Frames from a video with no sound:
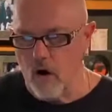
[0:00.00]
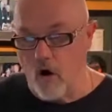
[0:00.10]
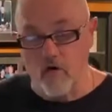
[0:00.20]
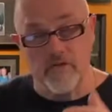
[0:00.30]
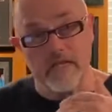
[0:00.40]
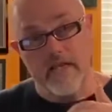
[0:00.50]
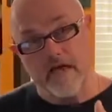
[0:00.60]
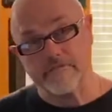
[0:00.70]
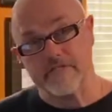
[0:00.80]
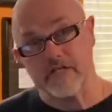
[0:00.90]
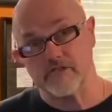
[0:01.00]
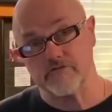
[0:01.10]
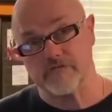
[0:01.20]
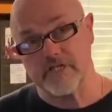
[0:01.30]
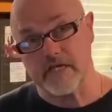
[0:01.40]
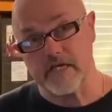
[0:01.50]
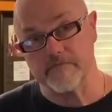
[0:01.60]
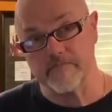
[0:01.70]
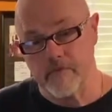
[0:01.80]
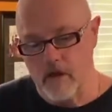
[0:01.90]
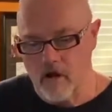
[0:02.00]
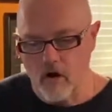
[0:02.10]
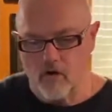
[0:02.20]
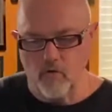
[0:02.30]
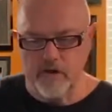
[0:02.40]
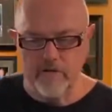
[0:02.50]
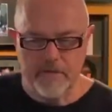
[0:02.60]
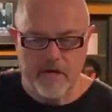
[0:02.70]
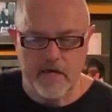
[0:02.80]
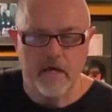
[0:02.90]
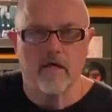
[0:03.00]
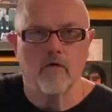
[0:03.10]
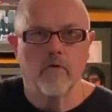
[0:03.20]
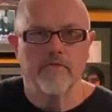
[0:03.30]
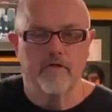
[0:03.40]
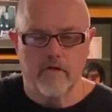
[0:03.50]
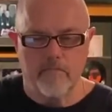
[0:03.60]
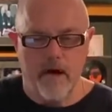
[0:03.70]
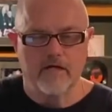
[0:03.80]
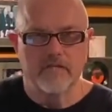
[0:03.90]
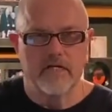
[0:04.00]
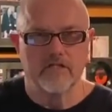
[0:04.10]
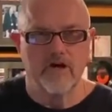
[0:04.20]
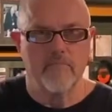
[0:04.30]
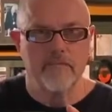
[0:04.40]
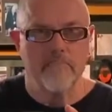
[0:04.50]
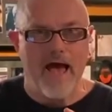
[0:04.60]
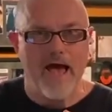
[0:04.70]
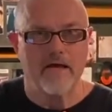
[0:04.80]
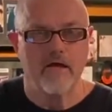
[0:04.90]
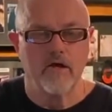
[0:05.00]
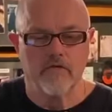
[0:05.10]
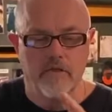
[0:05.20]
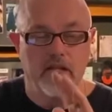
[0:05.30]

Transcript: all the lefts that you see are going to be when the cabasa is coming back, the